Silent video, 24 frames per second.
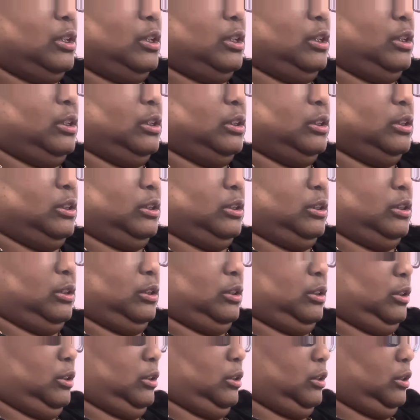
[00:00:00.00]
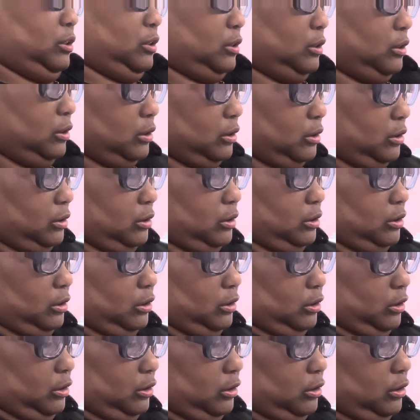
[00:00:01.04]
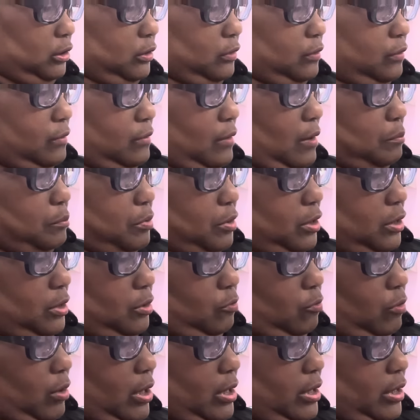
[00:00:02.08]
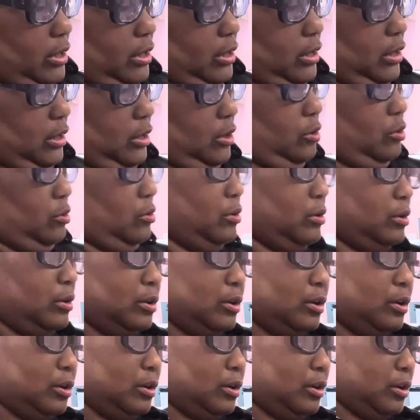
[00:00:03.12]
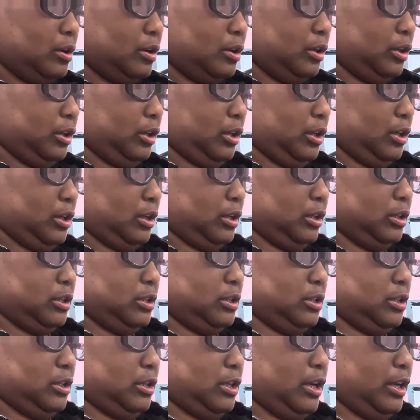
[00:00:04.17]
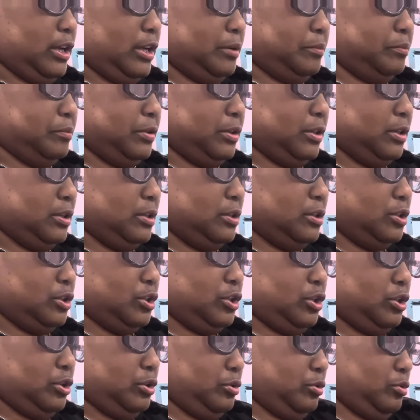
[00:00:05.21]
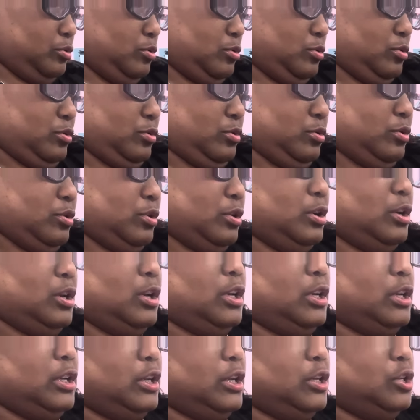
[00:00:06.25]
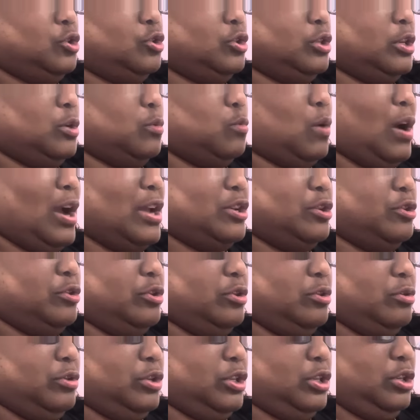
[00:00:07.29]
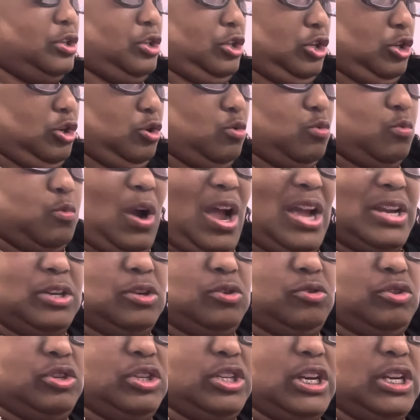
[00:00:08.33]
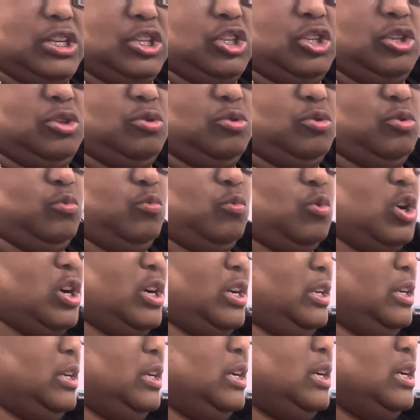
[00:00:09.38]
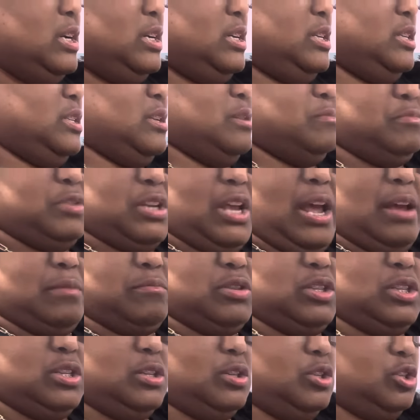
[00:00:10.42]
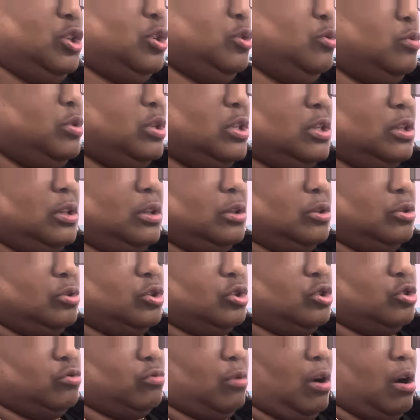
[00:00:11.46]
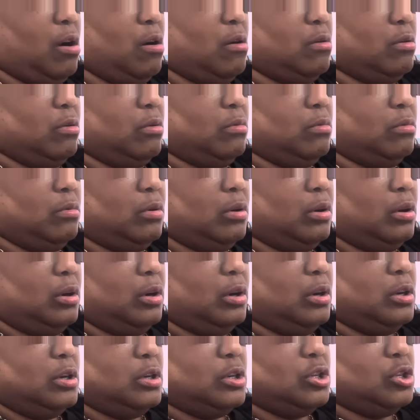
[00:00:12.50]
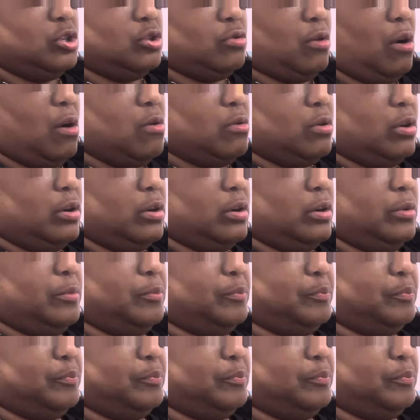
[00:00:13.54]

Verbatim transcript: And let's see if I put it right here. Yeah, let's tape these two. Guess you said, why are you using two? Why didn't you just use one? Sometimes the two is a little strong, stronger.